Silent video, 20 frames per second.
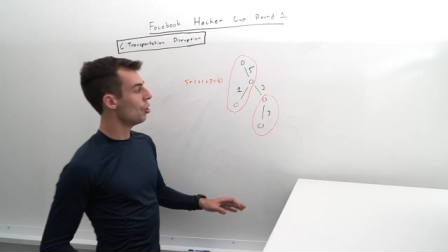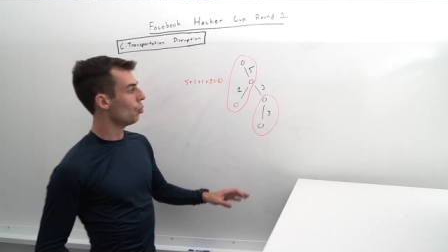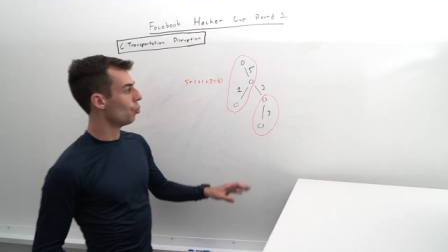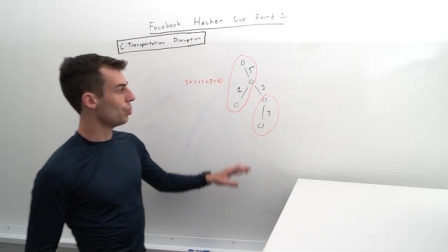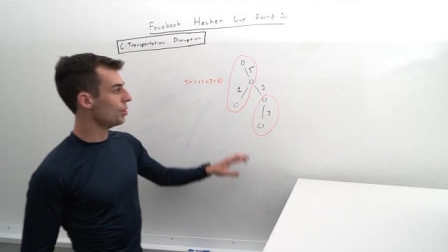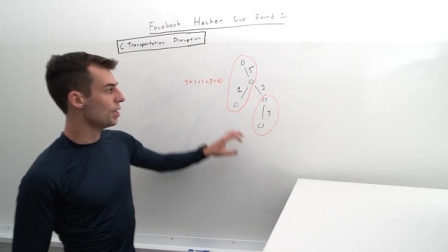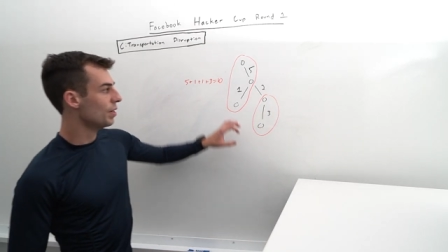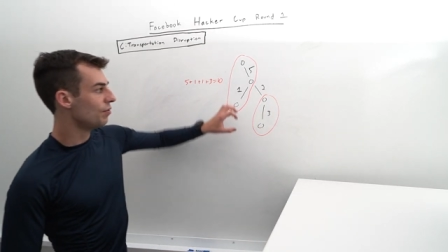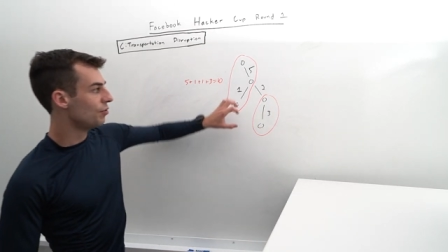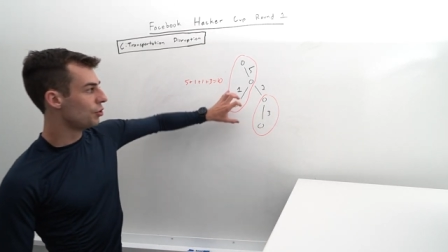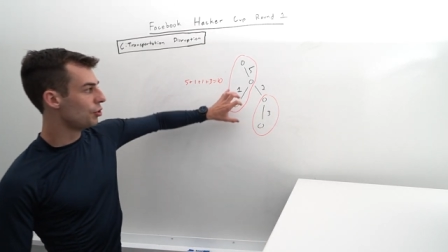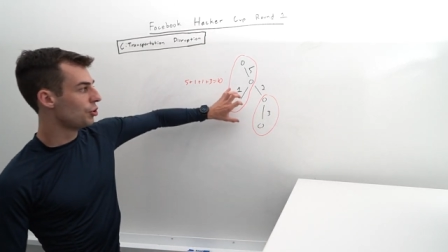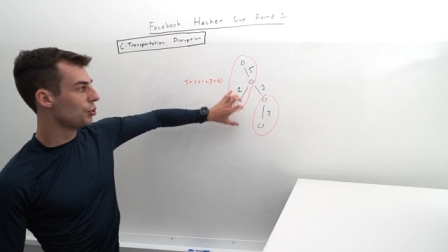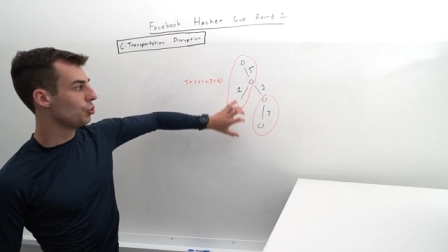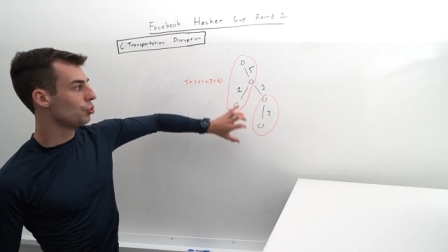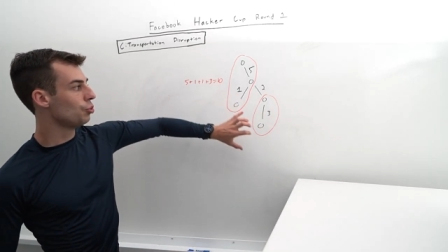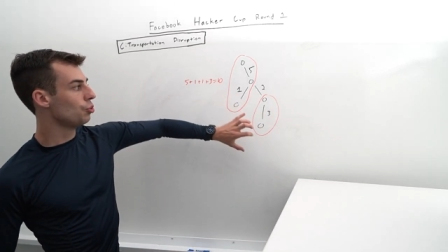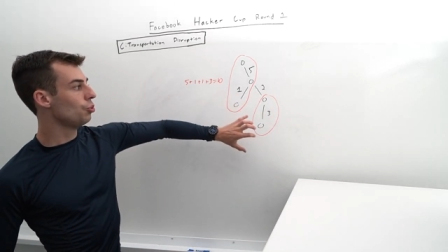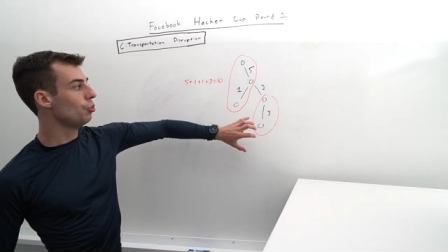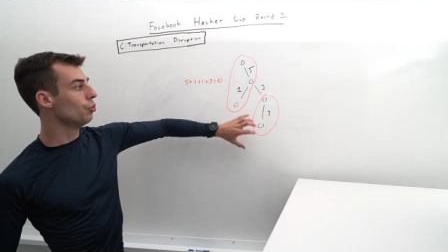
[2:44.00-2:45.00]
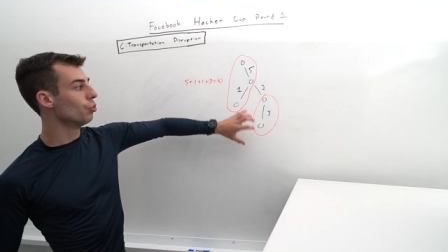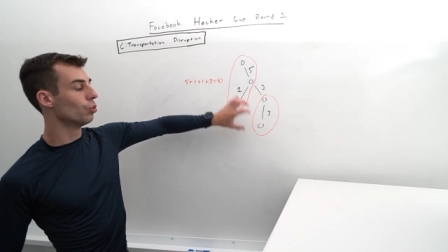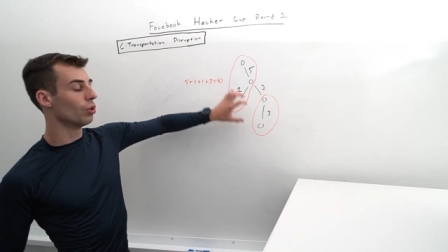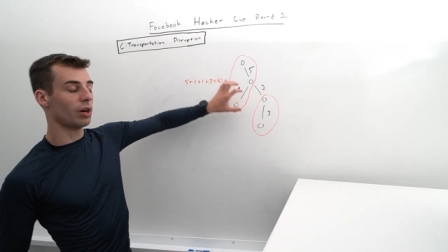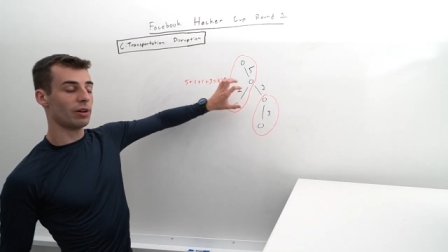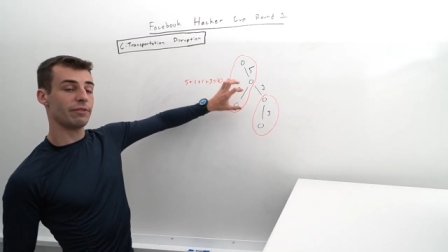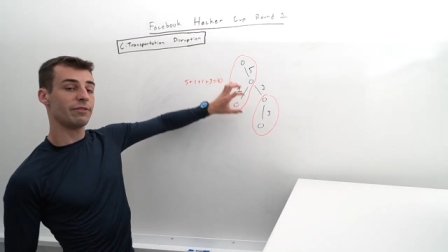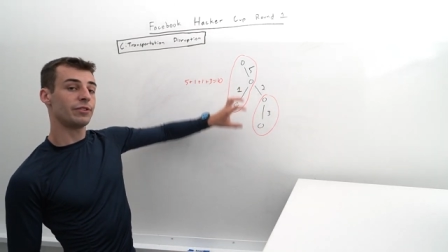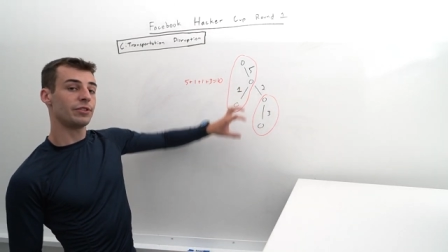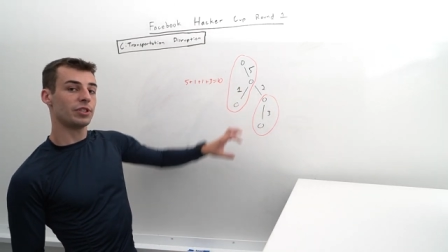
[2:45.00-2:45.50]
We have two
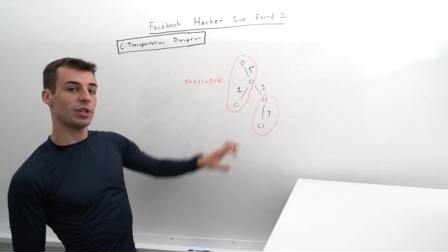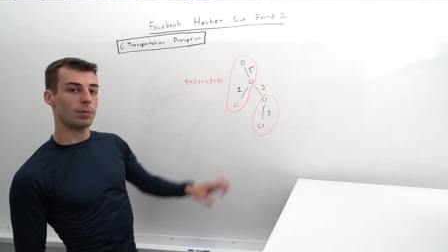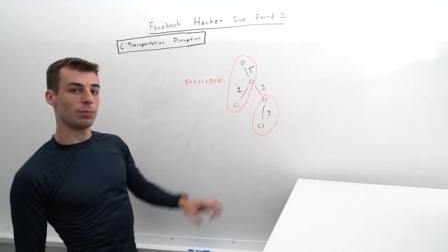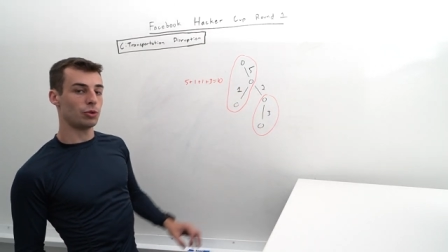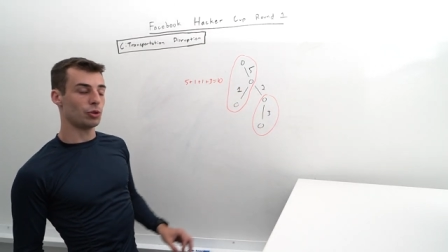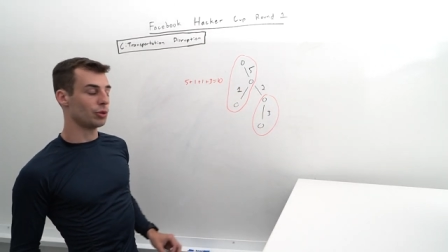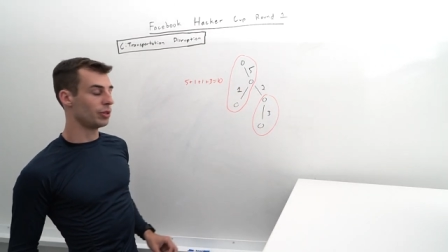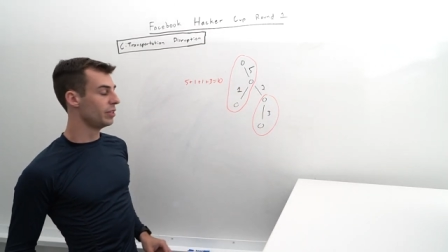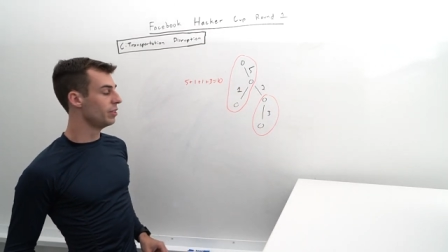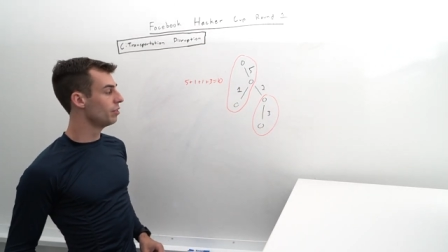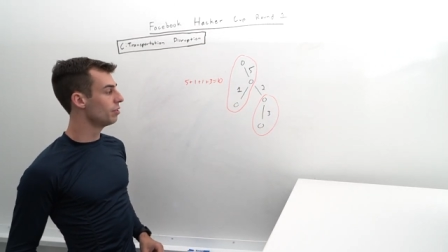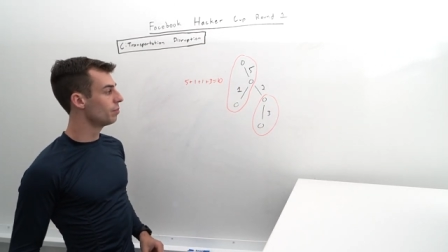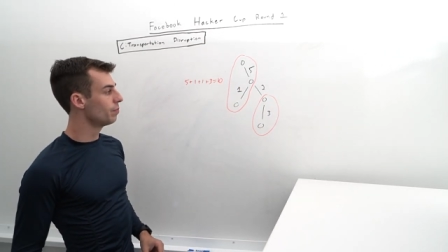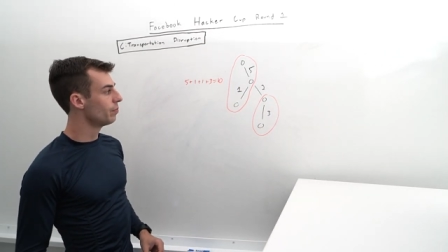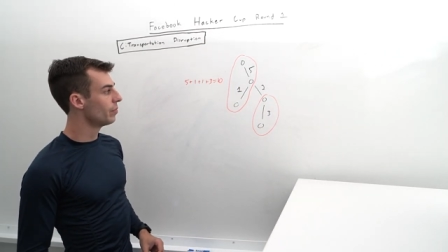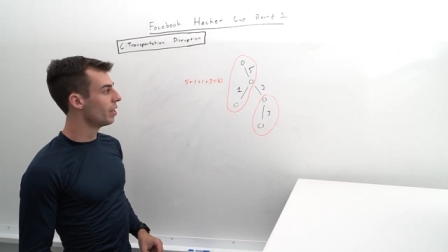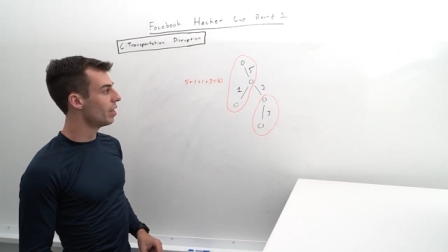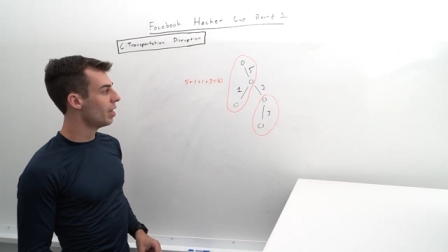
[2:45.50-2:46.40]
rough subtrees,